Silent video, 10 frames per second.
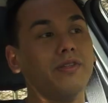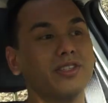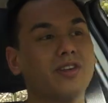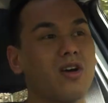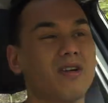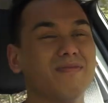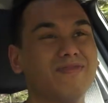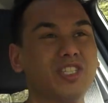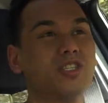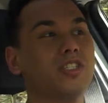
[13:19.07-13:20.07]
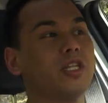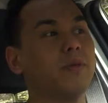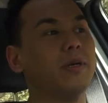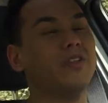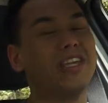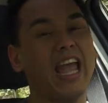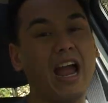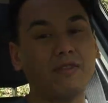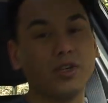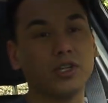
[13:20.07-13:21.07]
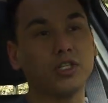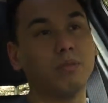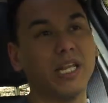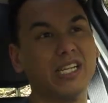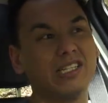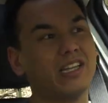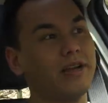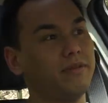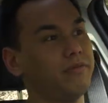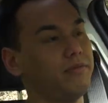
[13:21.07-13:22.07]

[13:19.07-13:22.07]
And this car, it's just a little bit on the average to bland side.